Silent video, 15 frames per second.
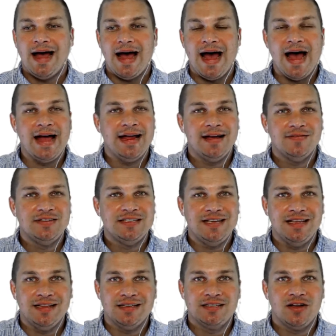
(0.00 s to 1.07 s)
I have
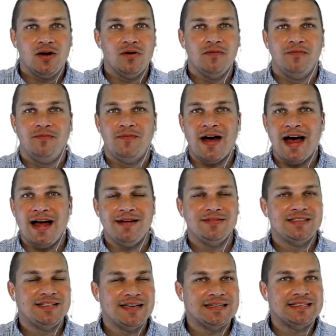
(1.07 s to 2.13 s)
seen this go 5,
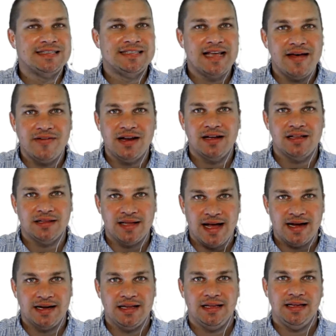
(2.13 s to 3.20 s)
6, 7
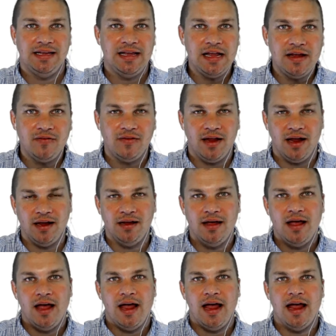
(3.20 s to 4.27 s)
o'clock in the evening,
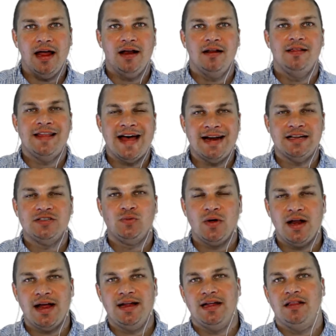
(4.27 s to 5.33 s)
and that is
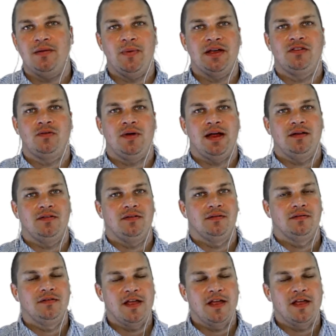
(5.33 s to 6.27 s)
when I get the best rates.